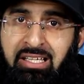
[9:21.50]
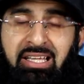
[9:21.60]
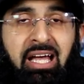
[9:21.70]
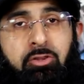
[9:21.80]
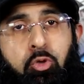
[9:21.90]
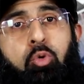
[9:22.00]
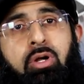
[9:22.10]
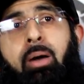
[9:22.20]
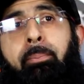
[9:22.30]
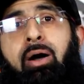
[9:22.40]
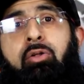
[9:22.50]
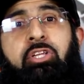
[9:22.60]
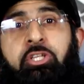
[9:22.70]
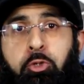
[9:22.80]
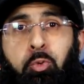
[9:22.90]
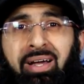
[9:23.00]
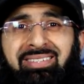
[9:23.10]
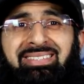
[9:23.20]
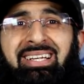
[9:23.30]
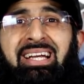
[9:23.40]
that talk about the
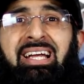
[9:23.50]
US